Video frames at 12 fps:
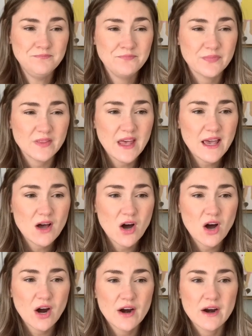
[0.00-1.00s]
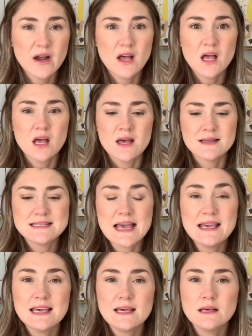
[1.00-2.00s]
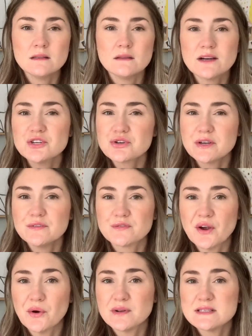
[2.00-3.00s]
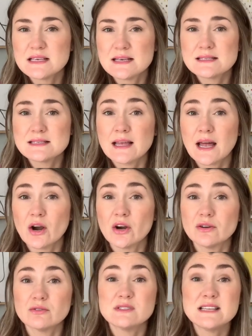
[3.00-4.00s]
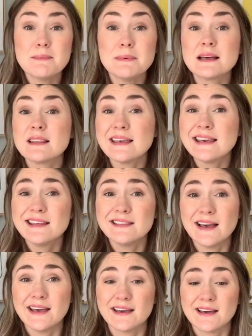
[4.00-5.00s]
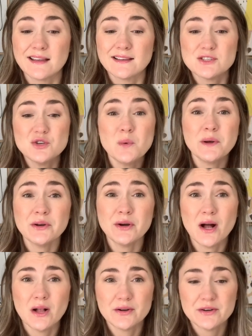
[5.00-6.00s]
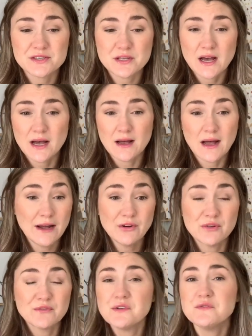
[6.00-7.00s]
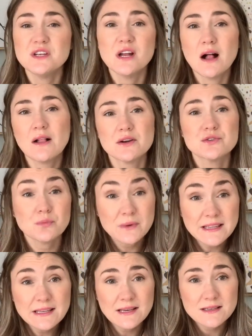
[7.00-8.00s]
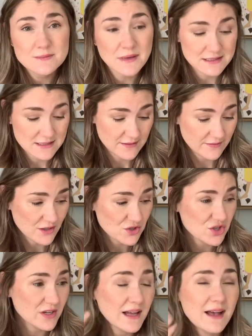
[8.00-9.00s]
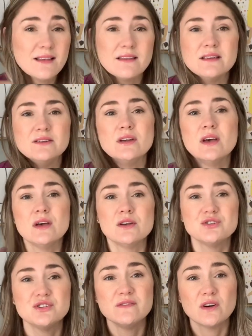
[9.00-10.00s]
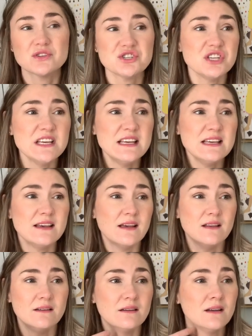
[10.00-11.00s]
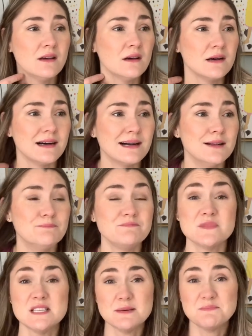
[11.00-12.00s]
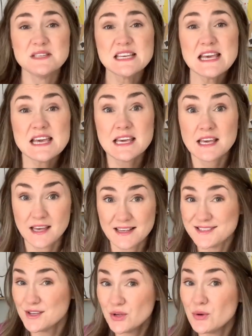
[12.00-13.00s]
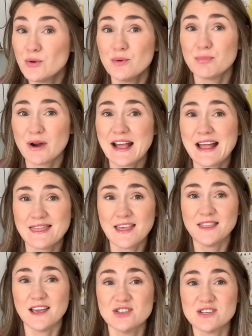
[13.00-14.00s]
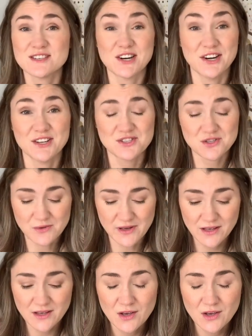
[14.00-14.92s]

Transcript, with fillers: they are taking luxury fragrances that are typically like $200, $150, really expensive, like Chanel and Givenchy and um, Diptyque is a new brand that they just started doing.